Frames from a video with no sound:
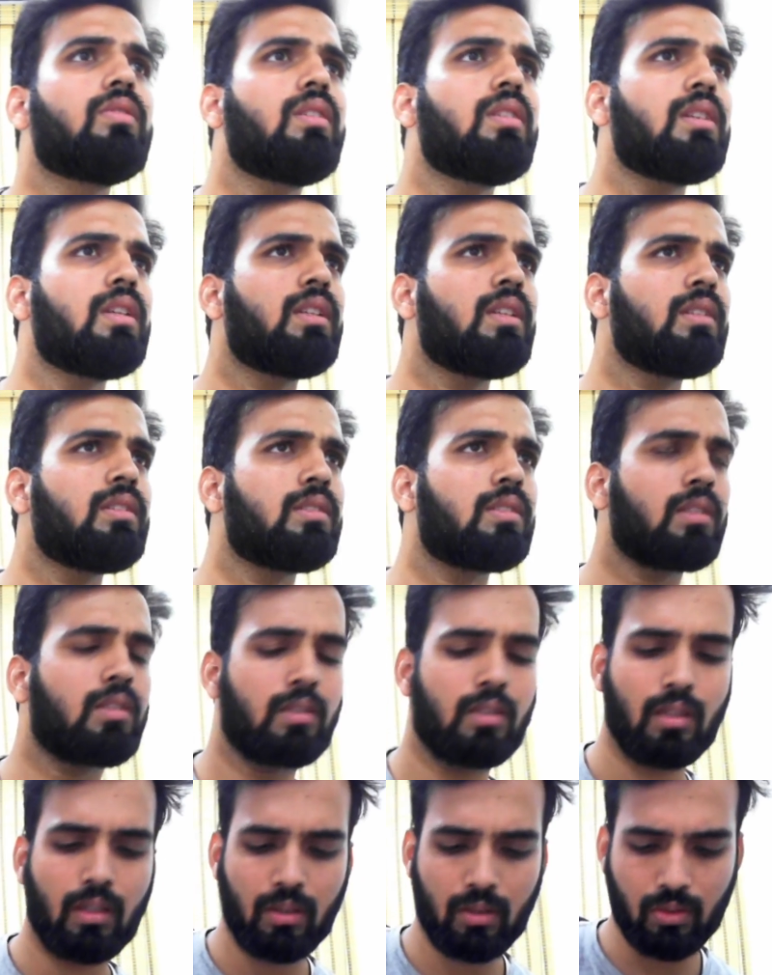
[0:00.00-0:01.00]
think
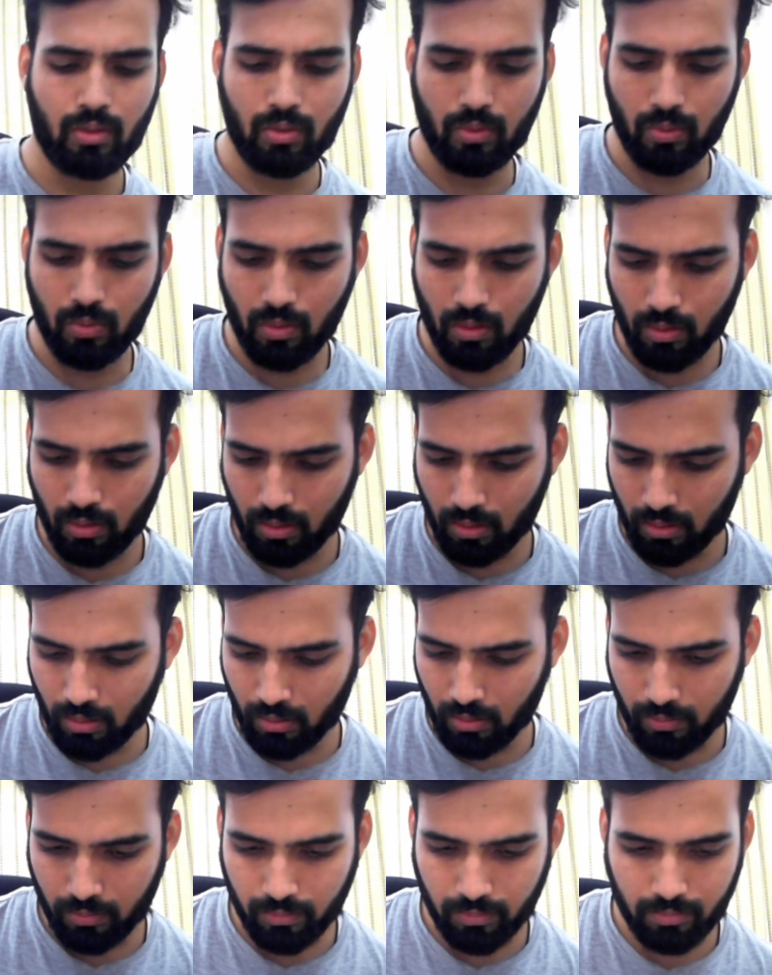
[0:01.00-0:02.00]
sir
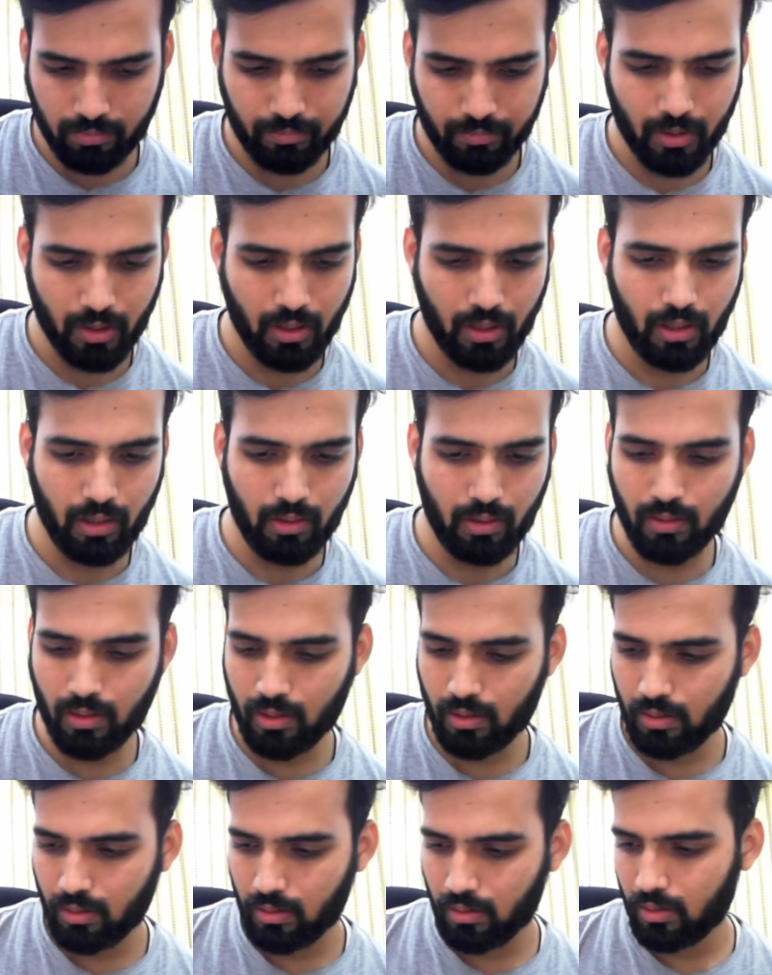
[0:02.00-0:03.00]
drew
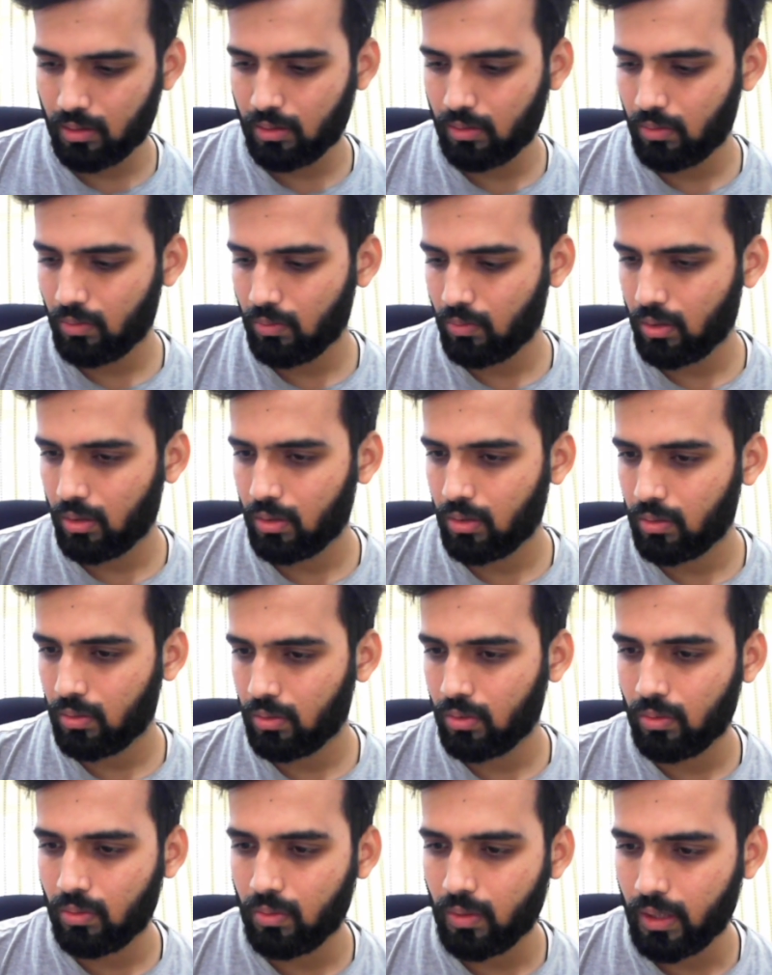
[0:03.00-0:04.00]
anyway. I don't want
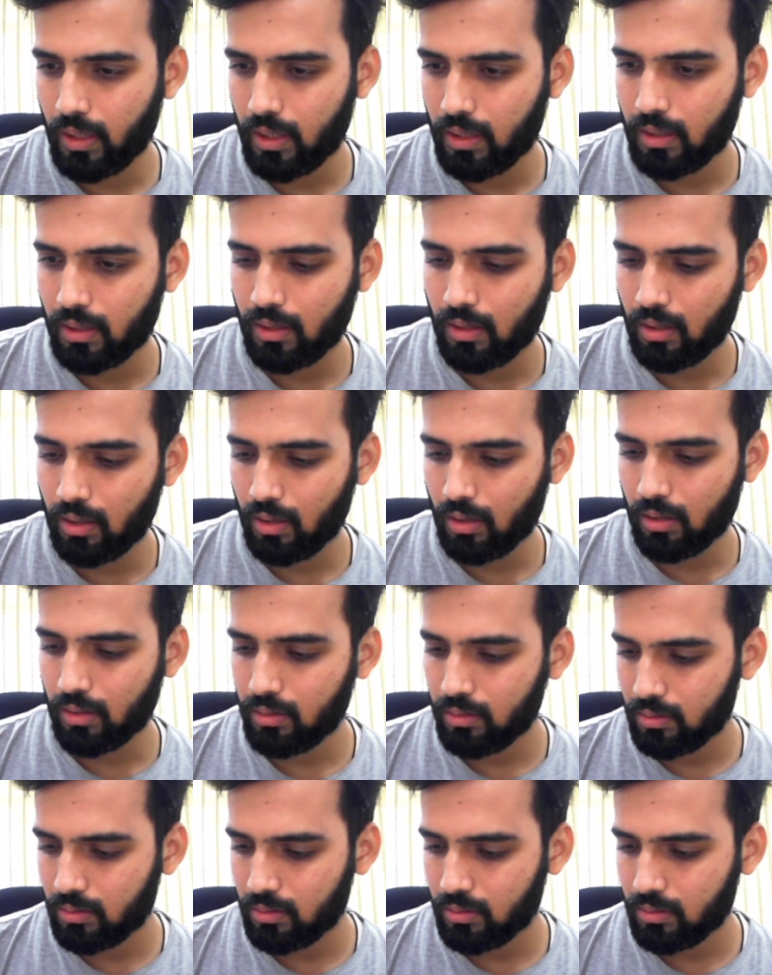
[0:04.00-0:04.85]
to do anything here.